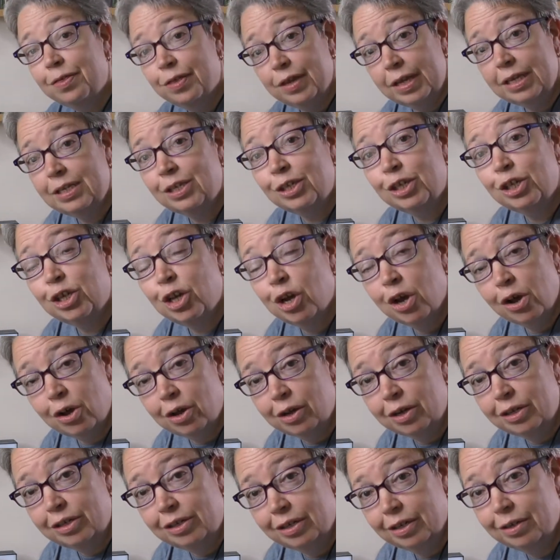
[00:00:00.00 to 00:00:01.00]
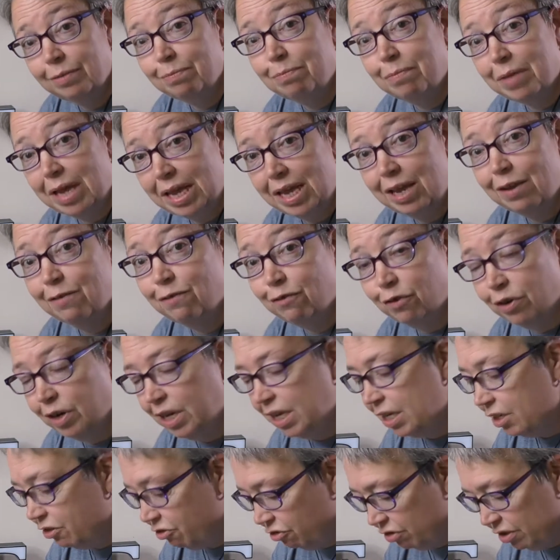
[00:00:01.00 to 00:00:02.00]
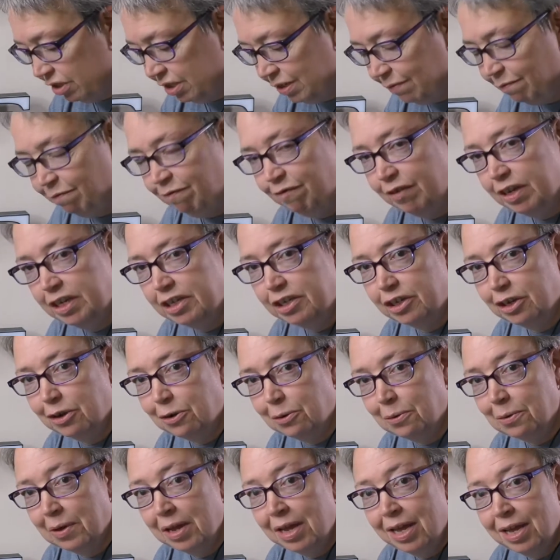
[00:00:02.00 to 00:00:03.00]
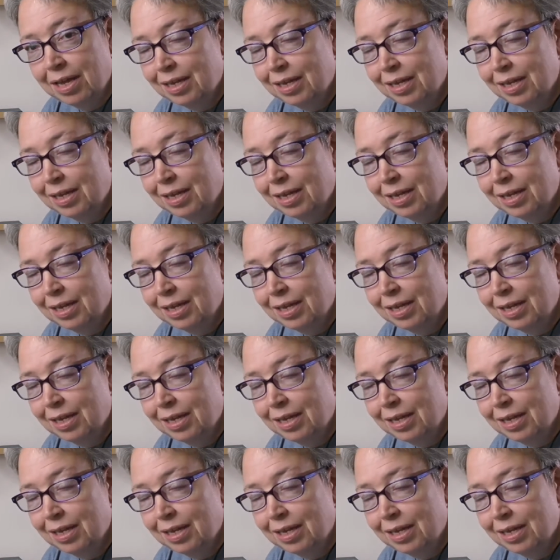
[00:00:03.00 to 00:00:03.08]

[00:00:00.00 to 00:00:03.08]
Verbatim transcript: This could make for an interesting video.